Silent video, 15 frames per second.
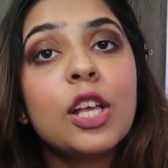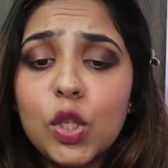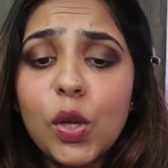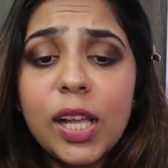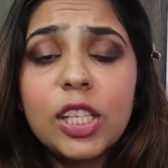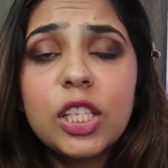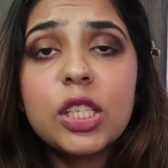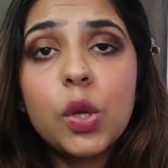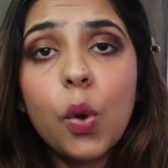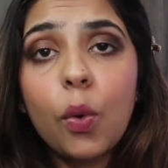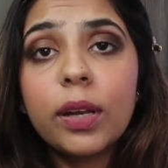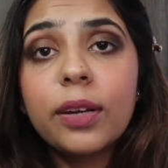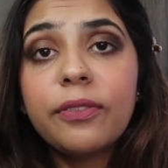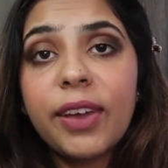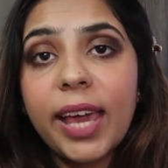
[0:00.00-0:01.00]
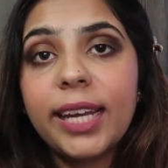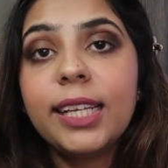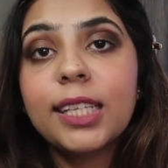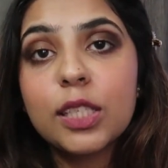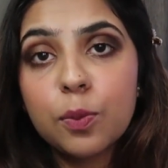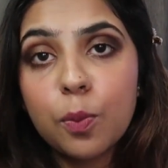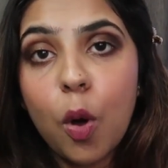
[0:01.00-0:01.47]
So I'll just go in
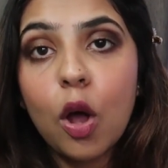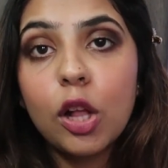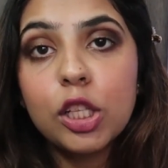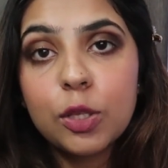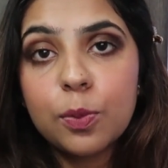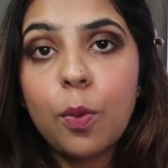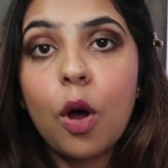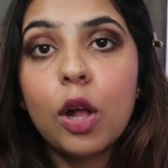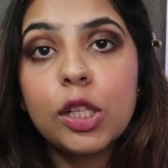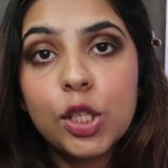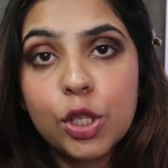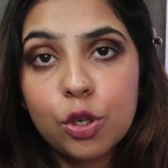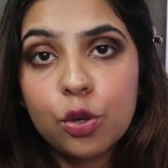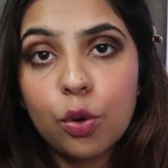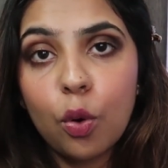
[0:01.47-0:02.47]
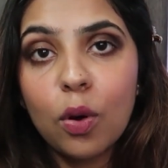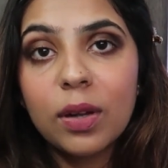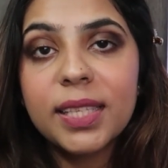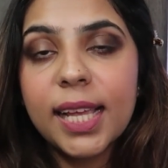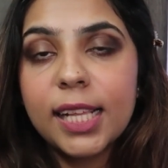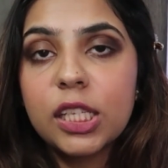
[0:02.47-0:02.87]
very small strokes.